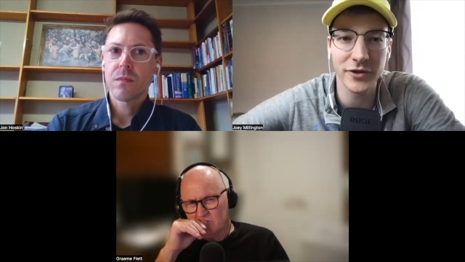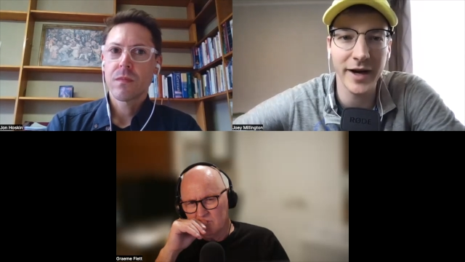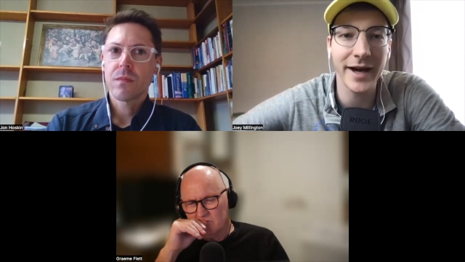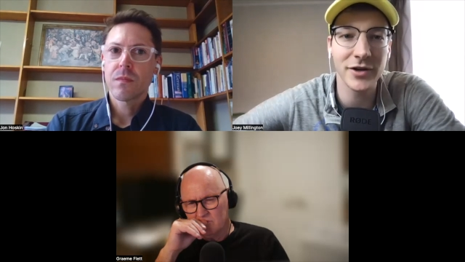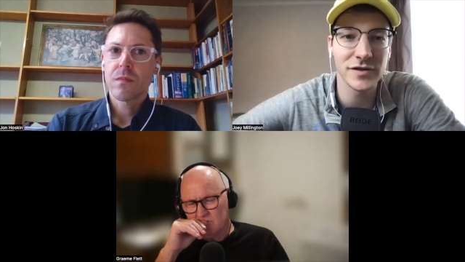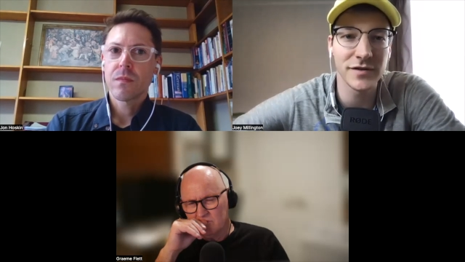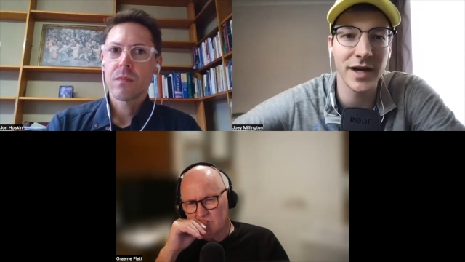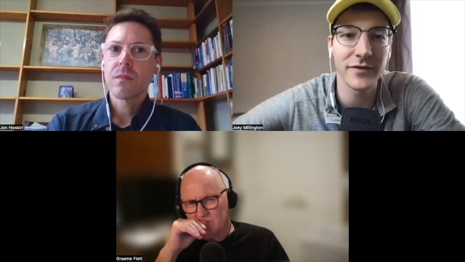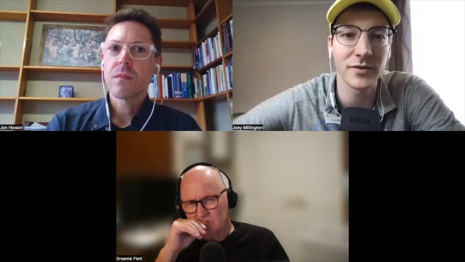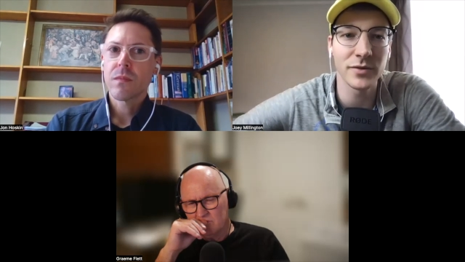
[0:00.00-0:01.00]
Speaker 1: your actions
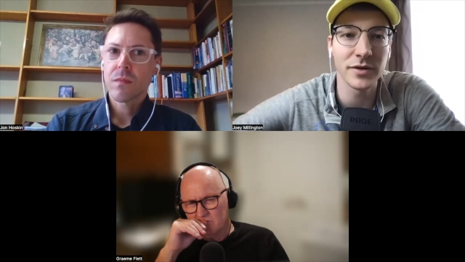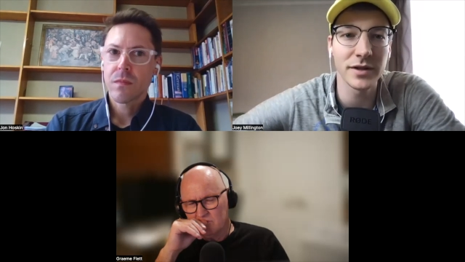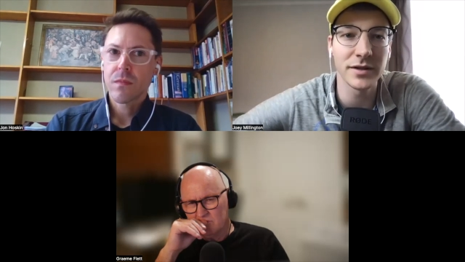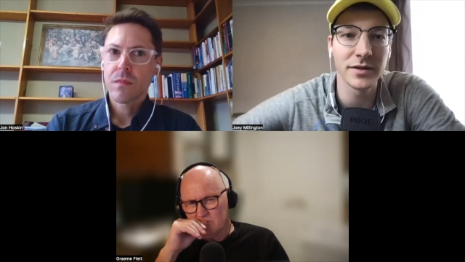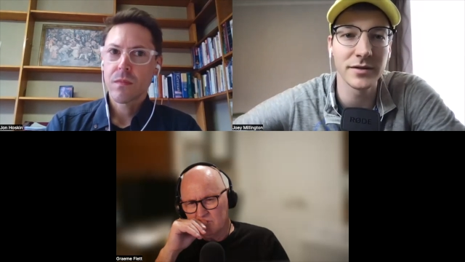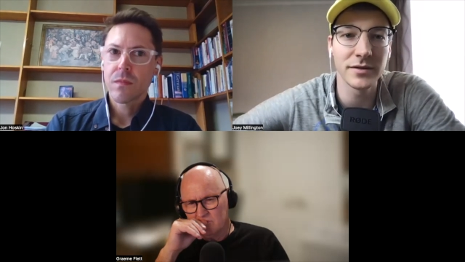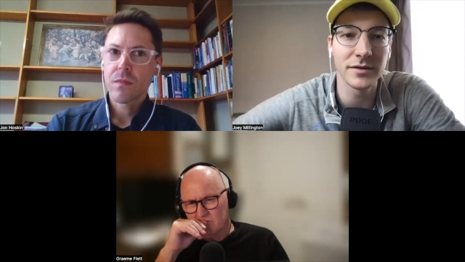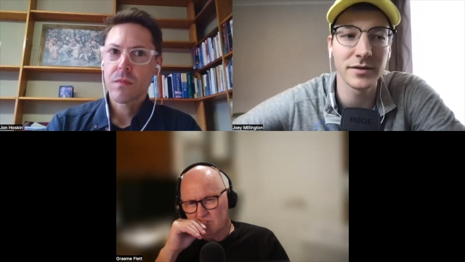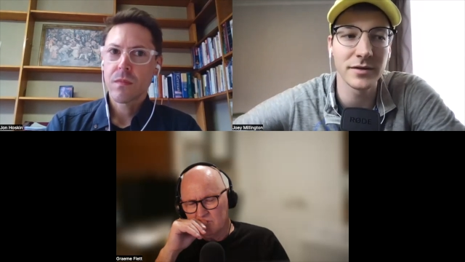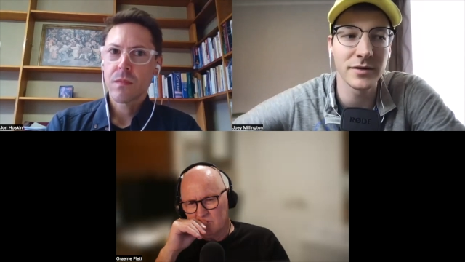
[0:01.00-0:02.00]
haven't really
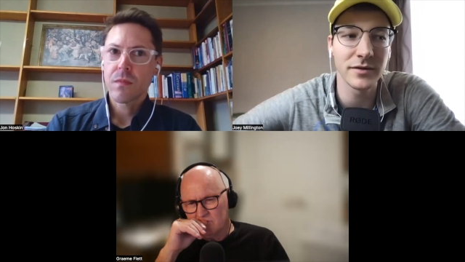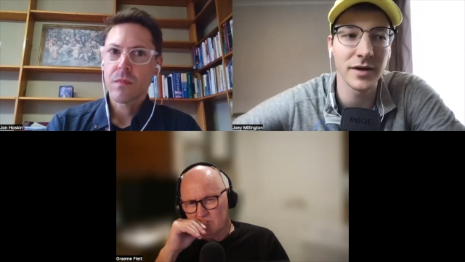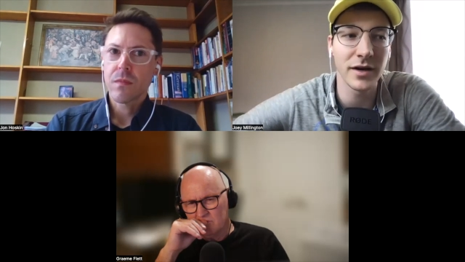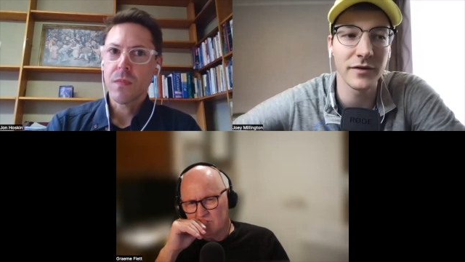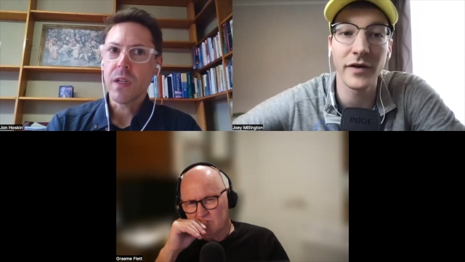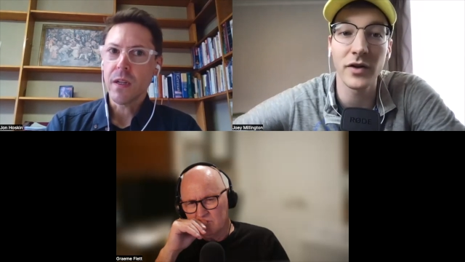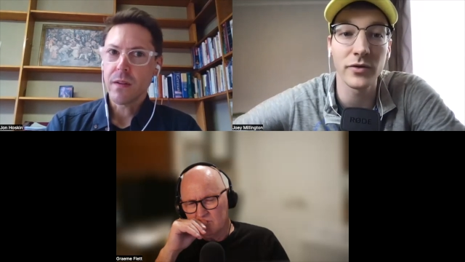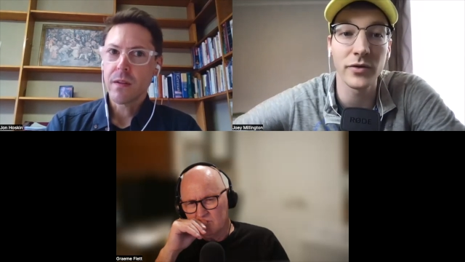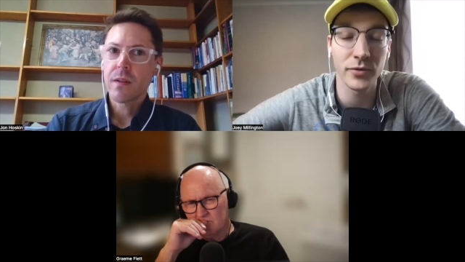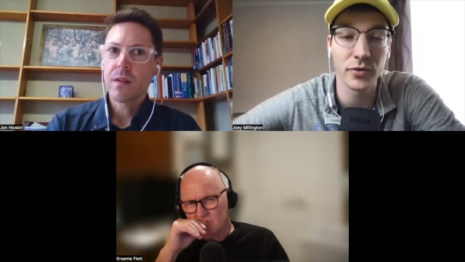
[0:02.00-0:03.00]
uh, followed
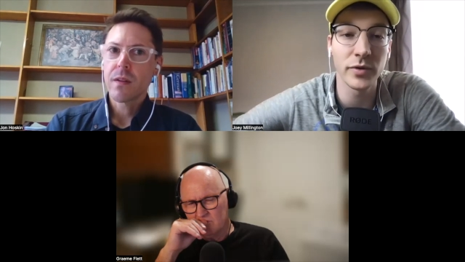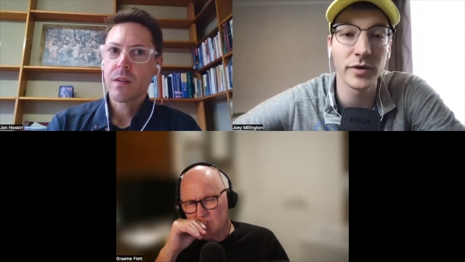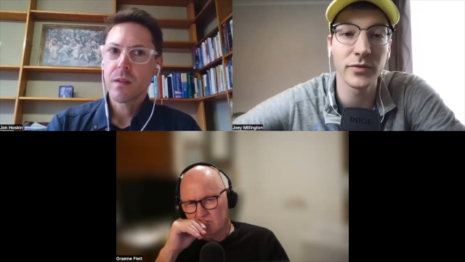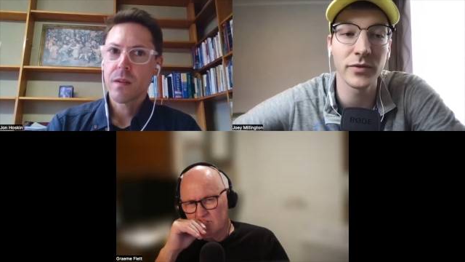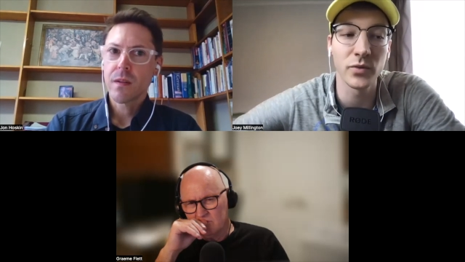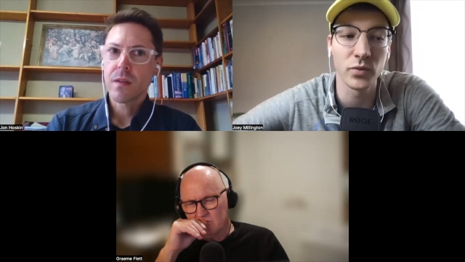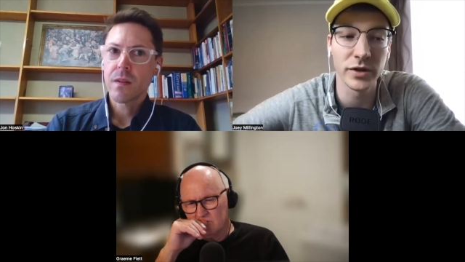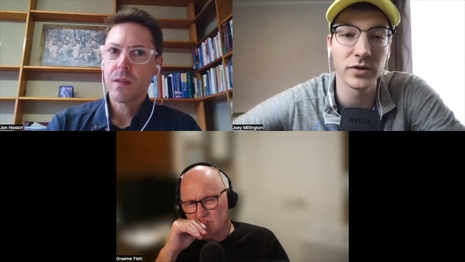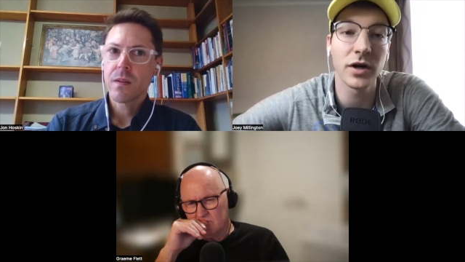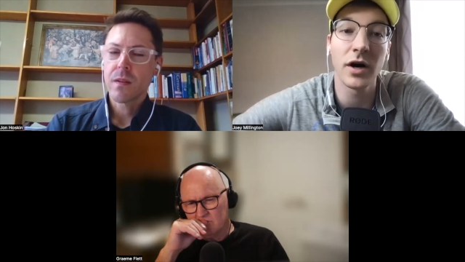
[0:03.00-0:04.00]
yeah. through with the
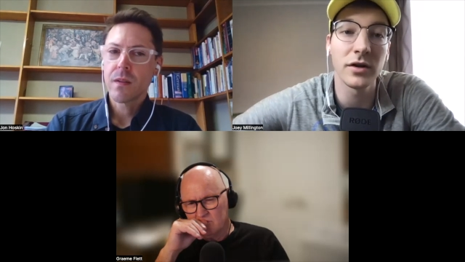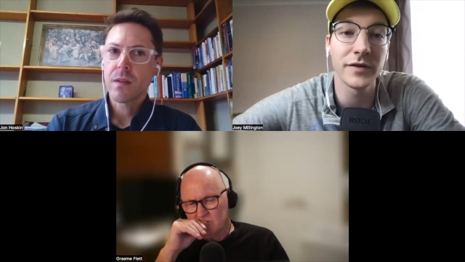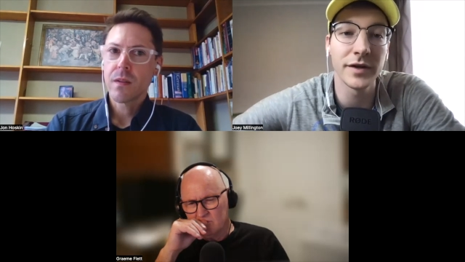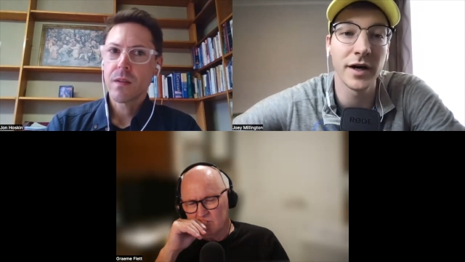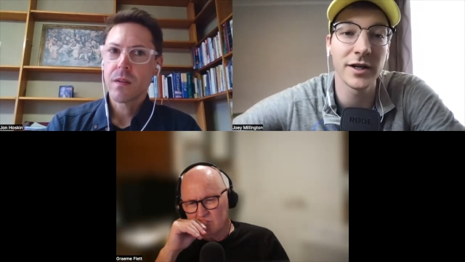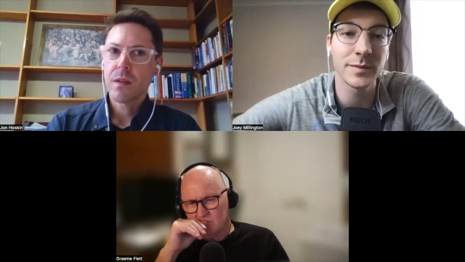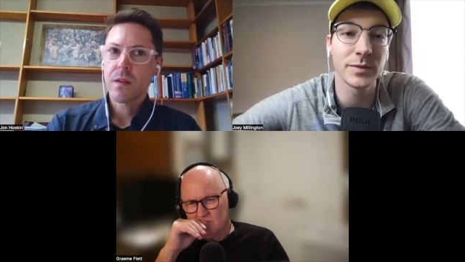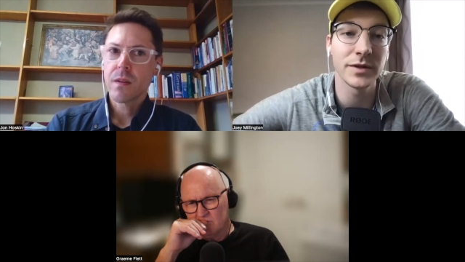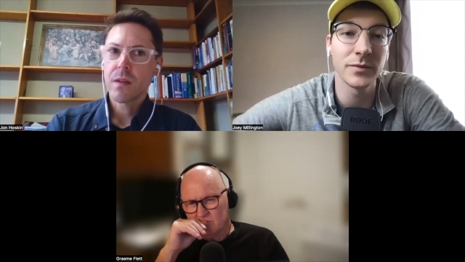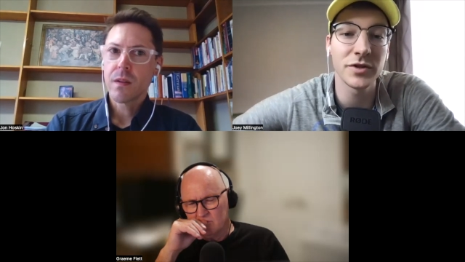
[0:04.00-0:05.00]
real call of the
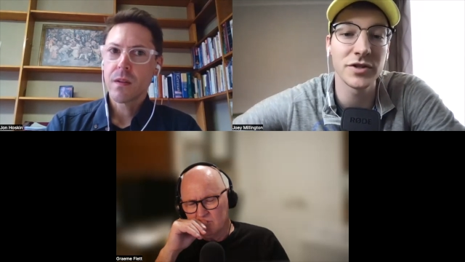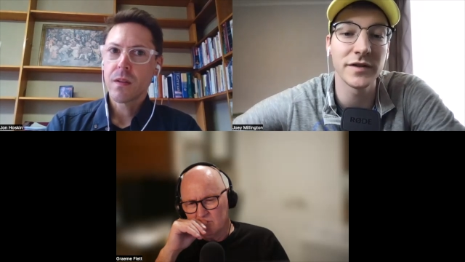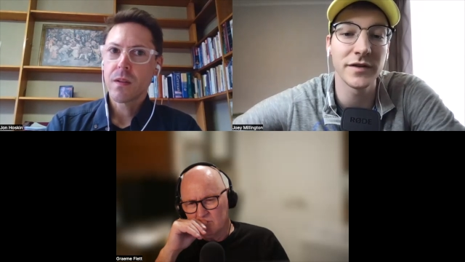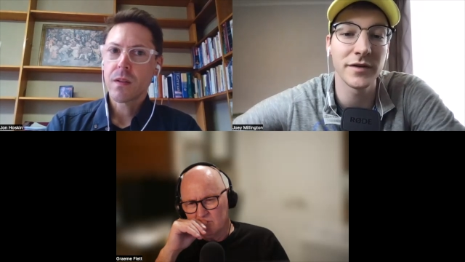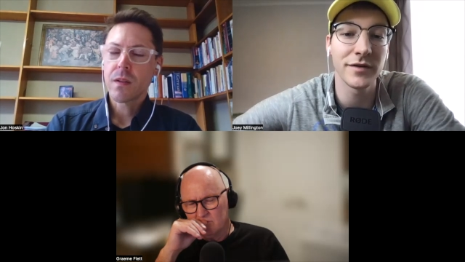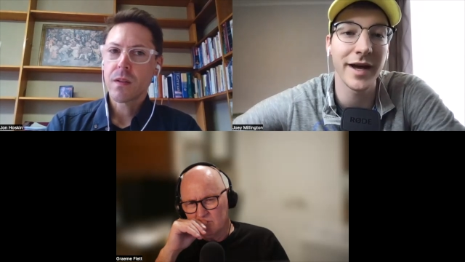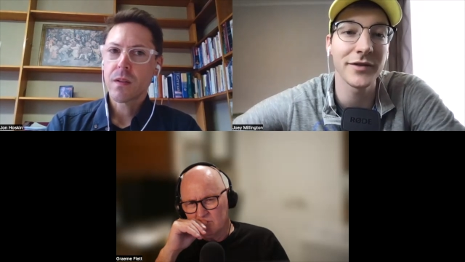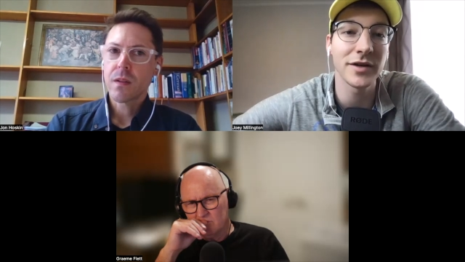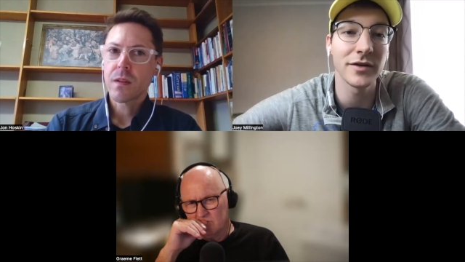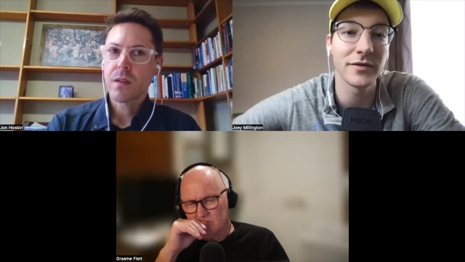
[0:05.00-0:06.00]
gospel and what Jesus is
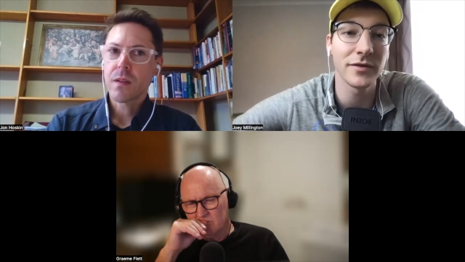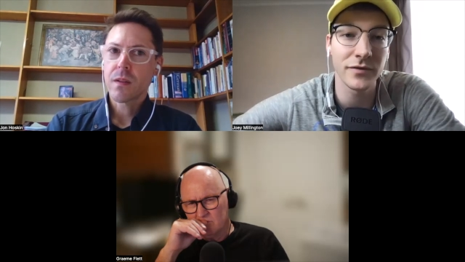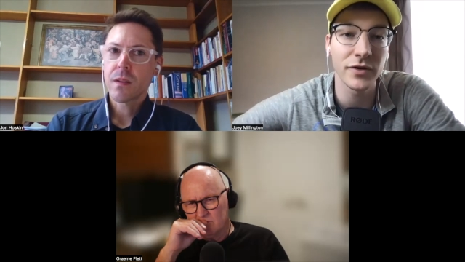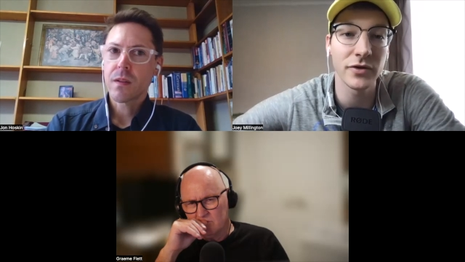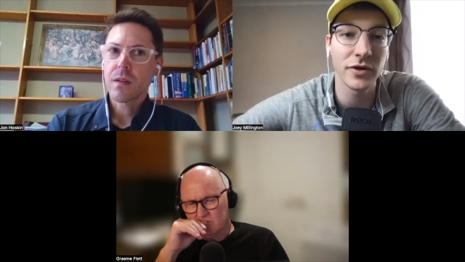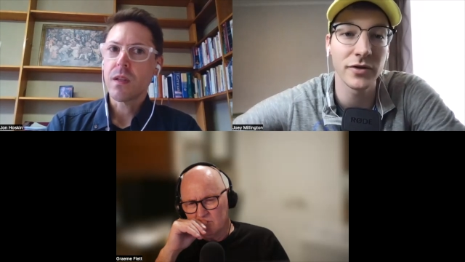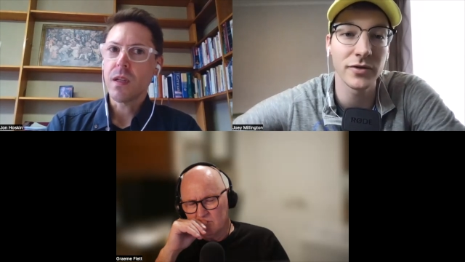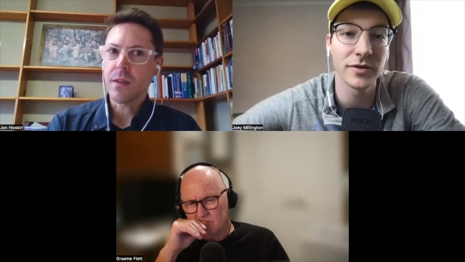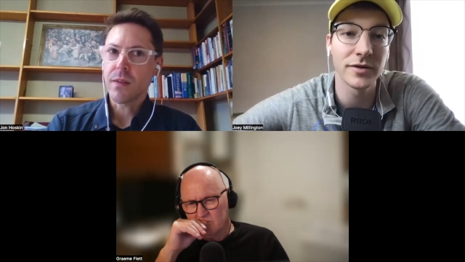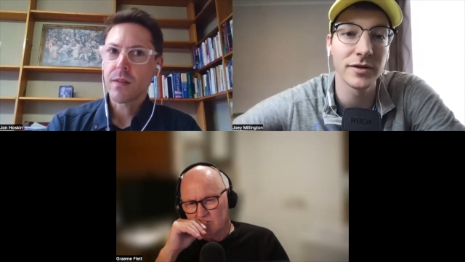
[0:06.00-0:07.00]
asking for you to do.
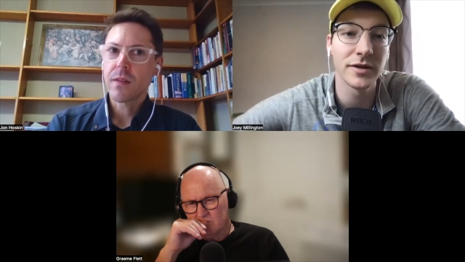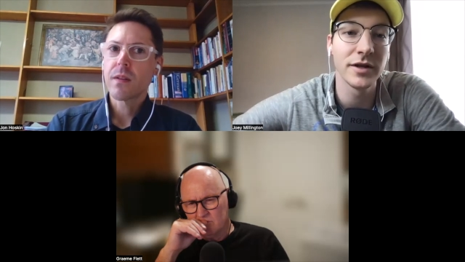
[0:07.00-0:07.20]
Yes.